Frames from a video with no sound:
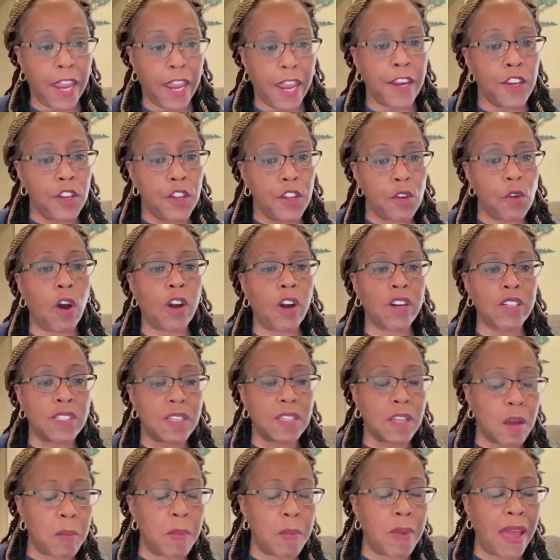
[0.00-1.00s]
and you are
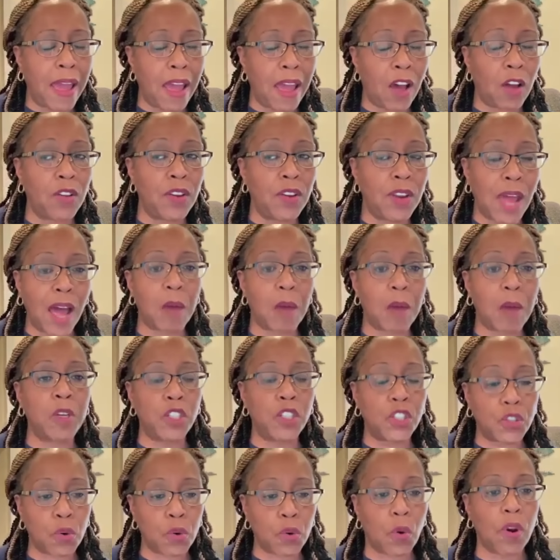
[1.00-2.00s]
somehow not
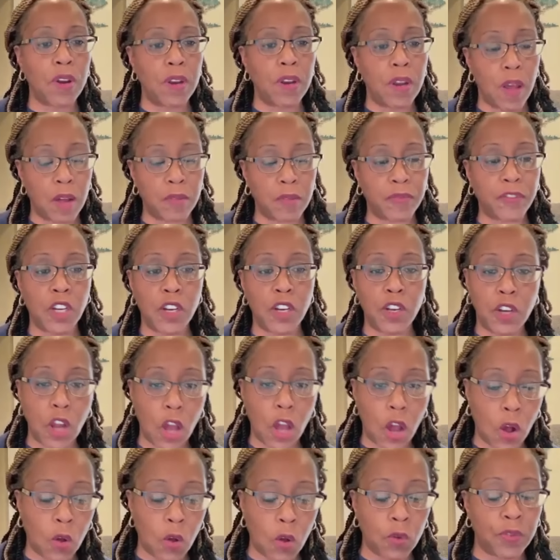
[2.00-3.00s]
mature enough to
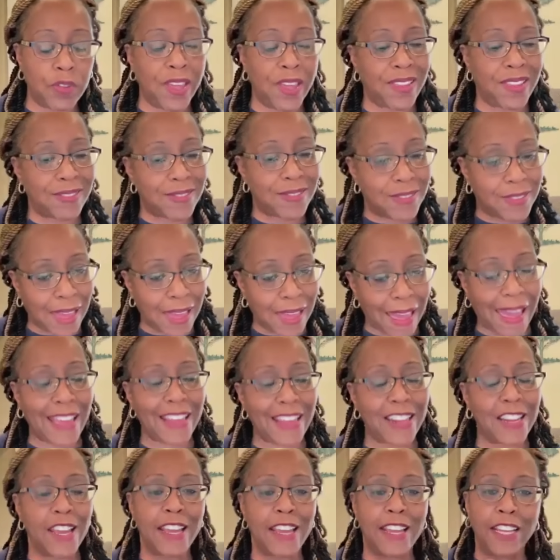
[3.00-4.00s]
know that
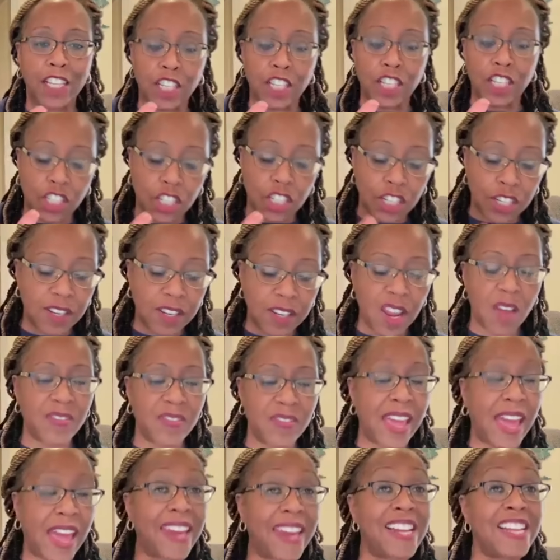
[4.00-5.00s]
that should
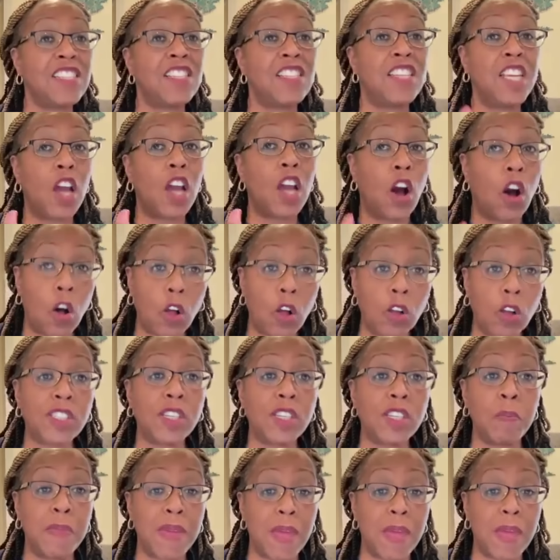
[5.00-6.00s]
never, that is the
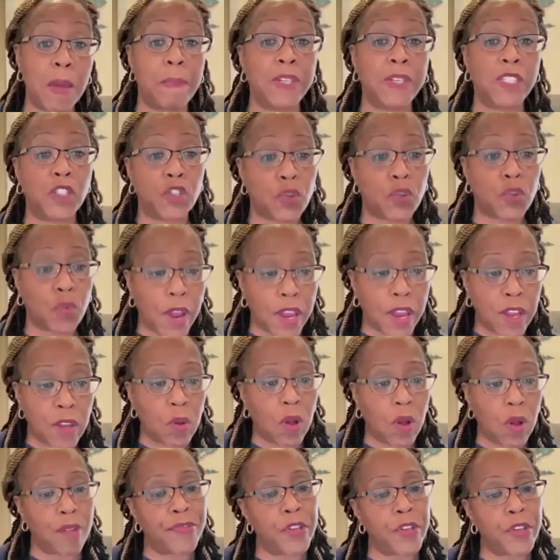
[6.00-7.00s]
ultimate
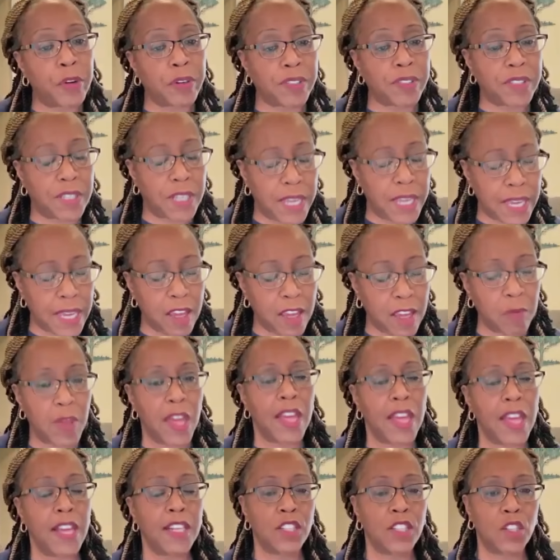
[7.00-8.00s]
betrayal of your team
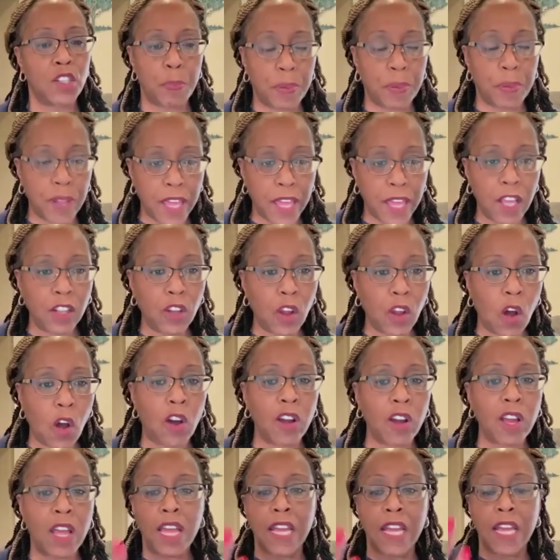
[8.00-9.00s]
to play
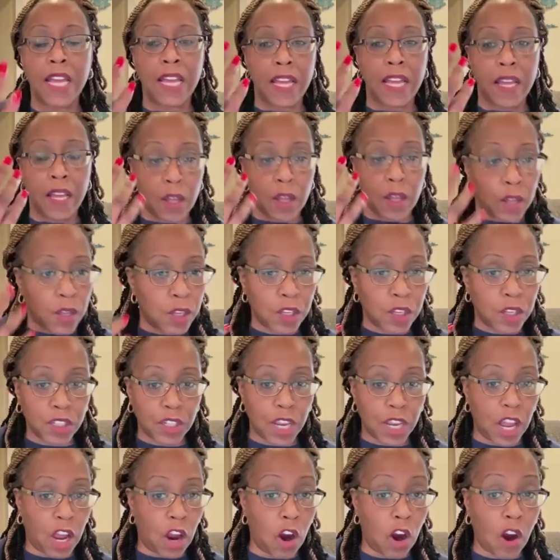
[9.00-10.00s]
along.
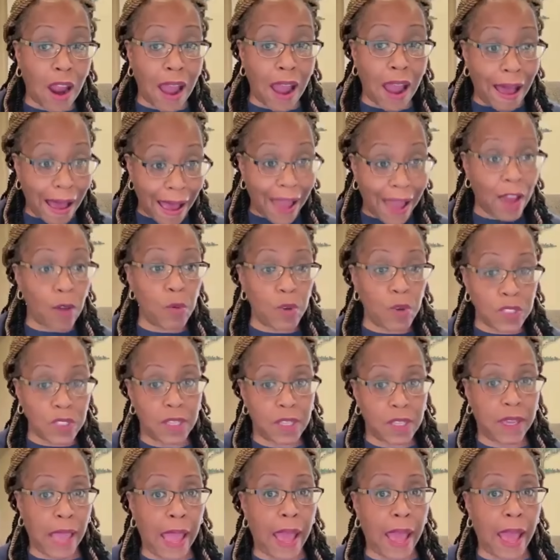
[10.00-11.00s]
Her eye
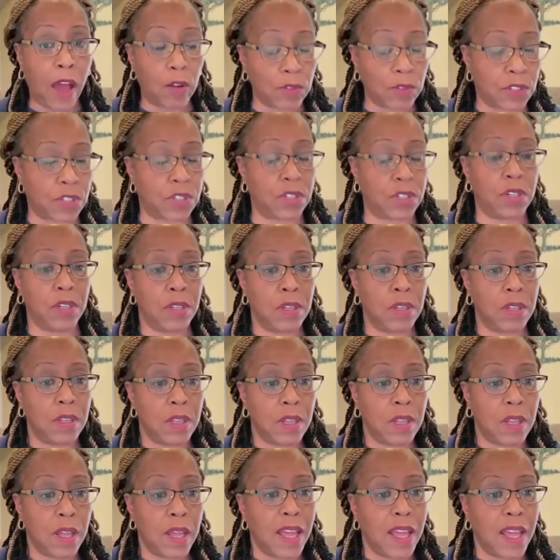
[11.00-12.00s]
was gouged.
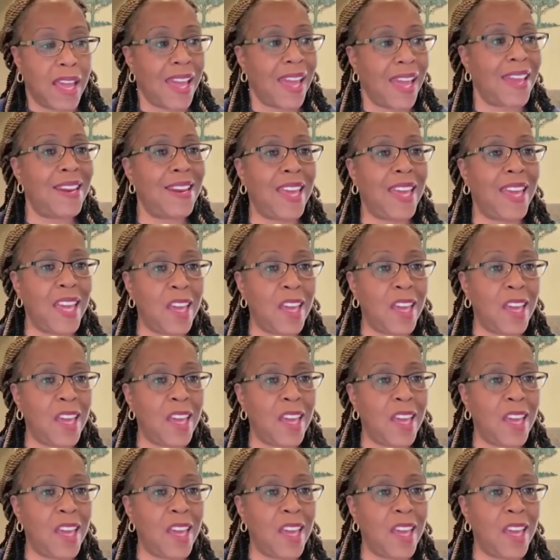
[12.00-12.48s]
And